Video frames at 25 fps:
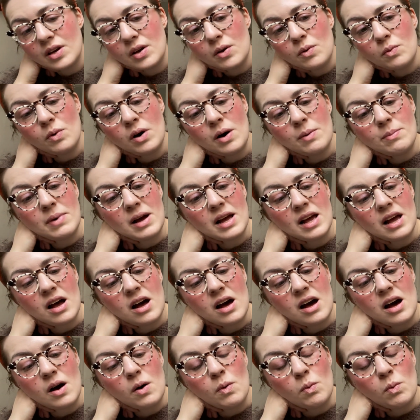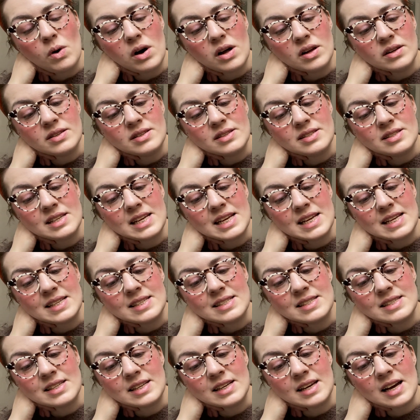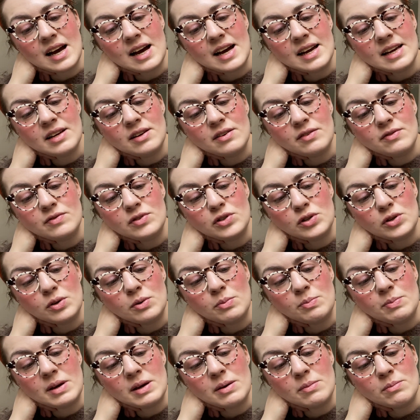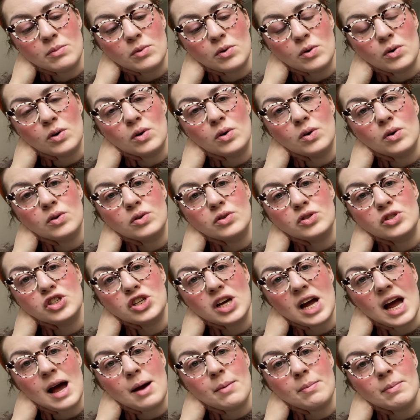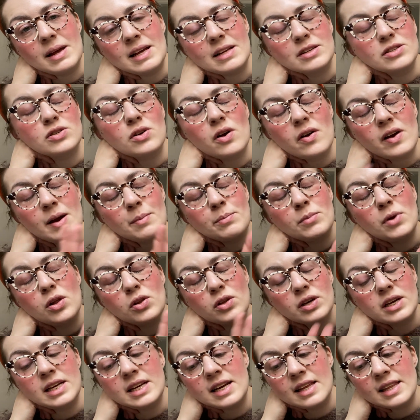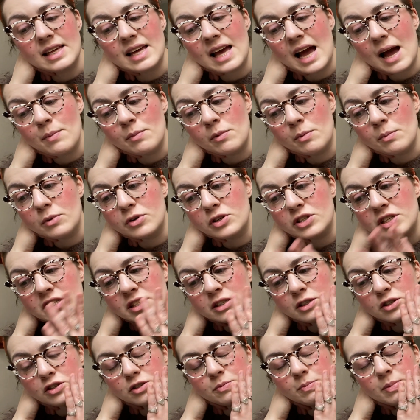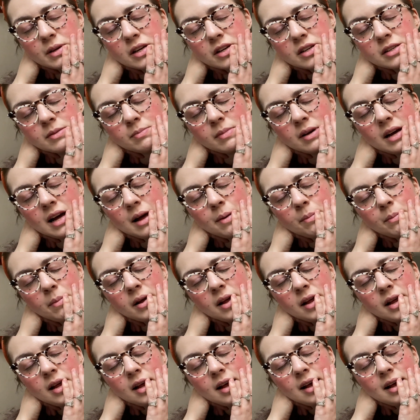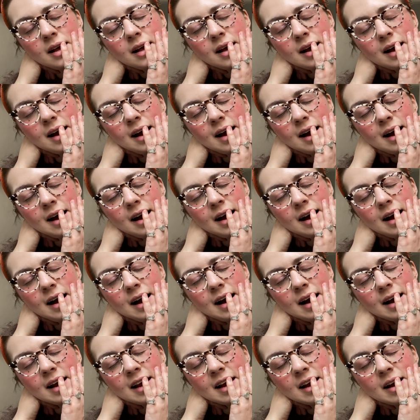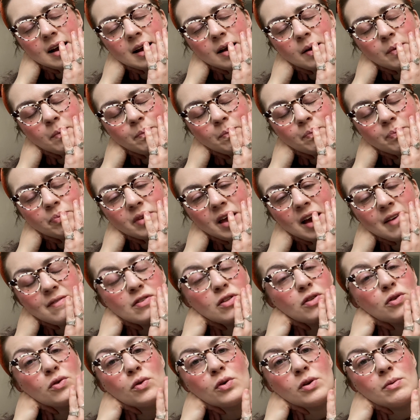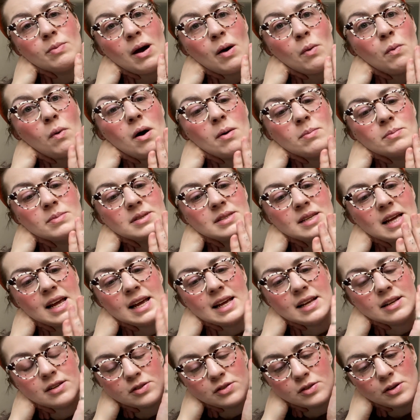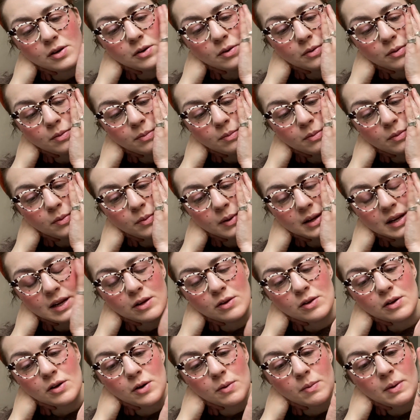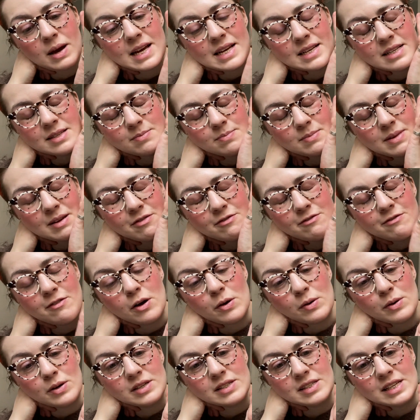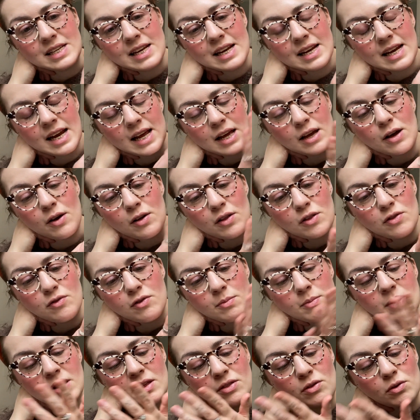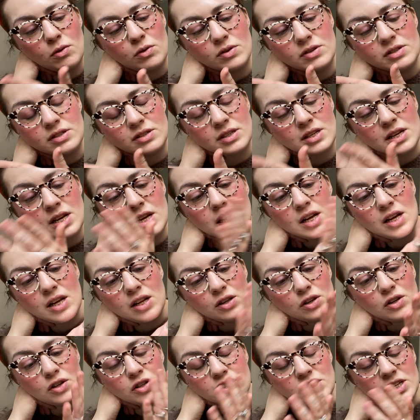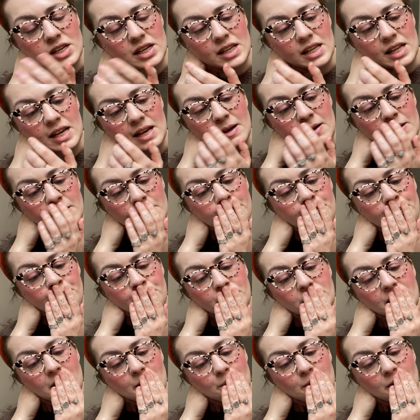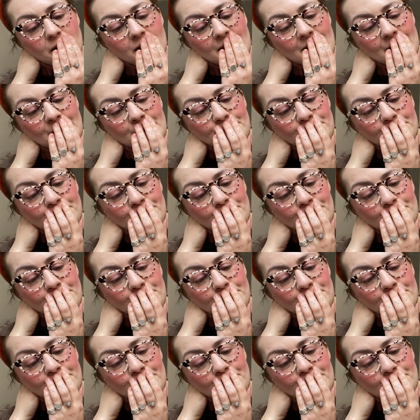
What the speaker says: what my heart wants is to kind of do a bit more chat bit. Sorry, I'm not looking at the camera much. It's just because I haven't thought about what I'm saying, so when I look away, it's me focusing and like going through my thoughts logically. But